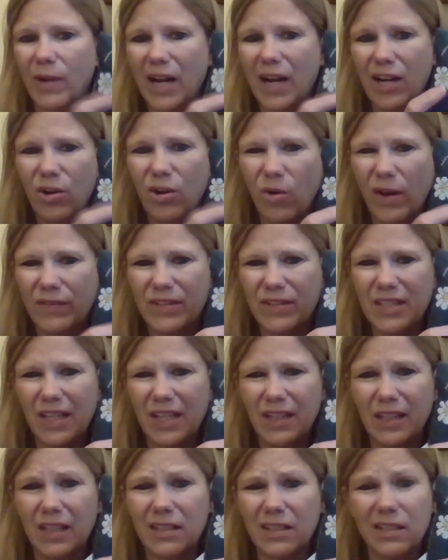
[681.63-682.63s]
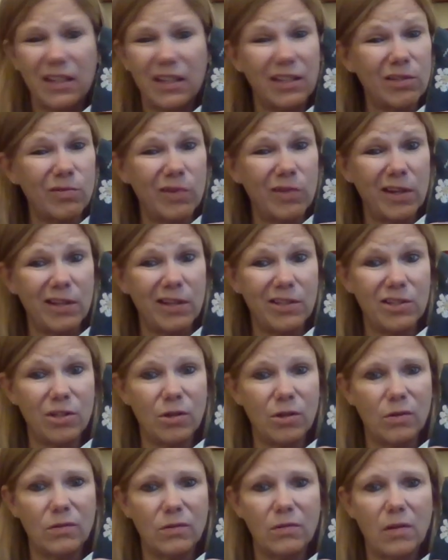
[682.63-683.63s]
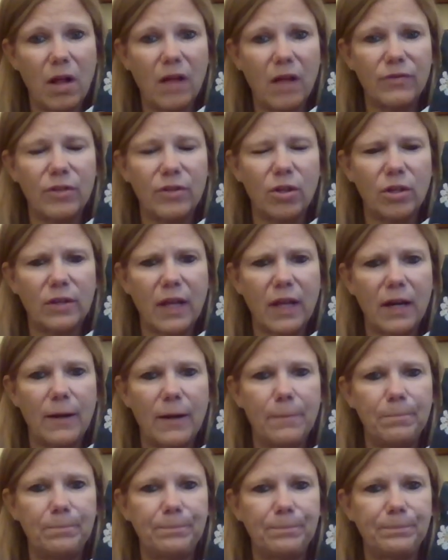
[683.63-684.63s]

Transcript: but I know I've seen this and it's one of the two. I'll have to look that up.